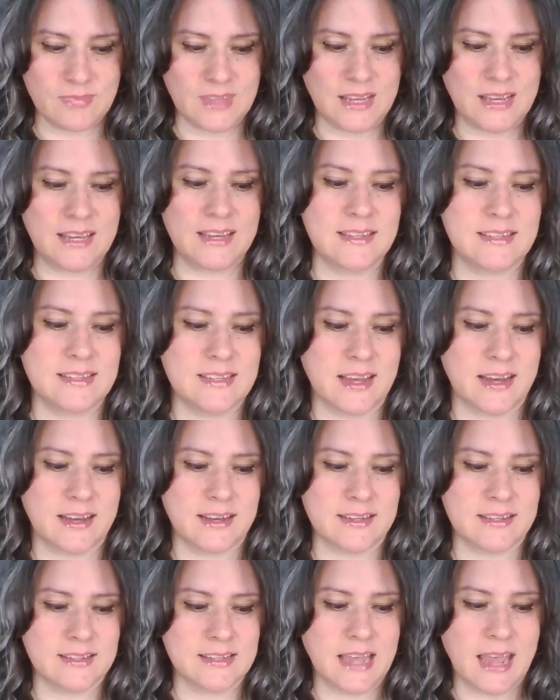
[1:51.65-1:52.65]
He
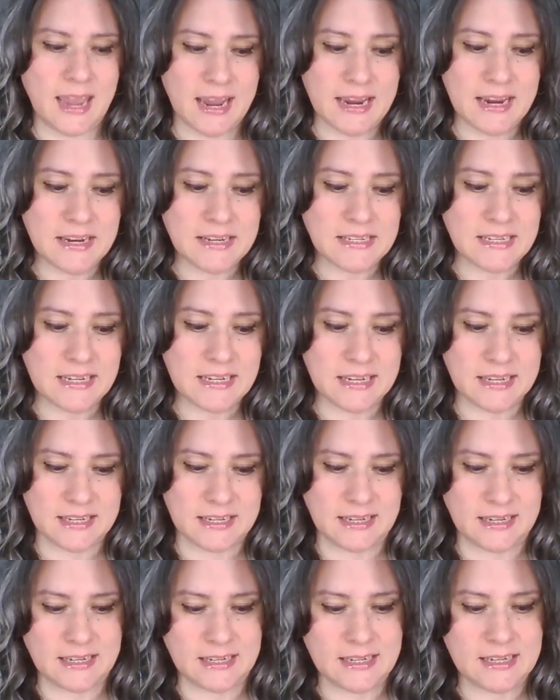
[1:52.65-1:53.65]
says, Hey
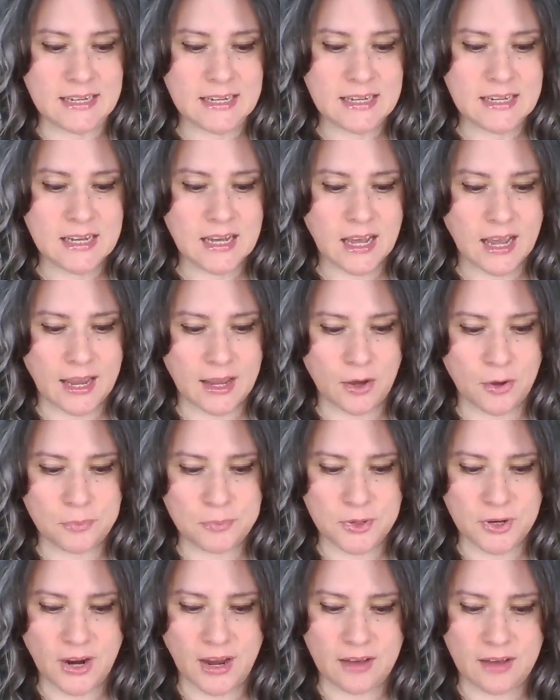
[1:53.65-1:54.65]
Deanna, I
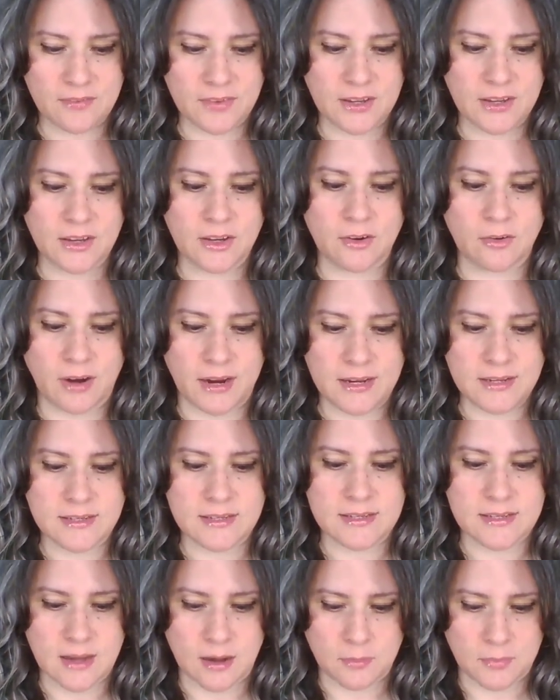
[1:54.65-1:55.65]
hope you're having a great
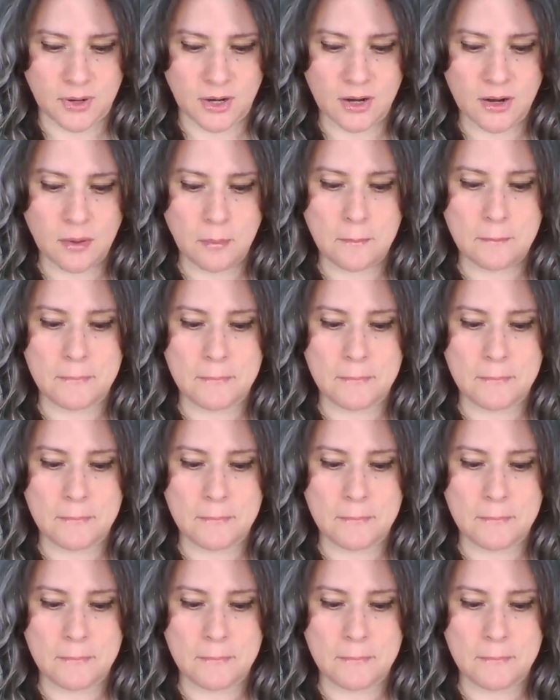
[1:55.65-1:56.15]
summer.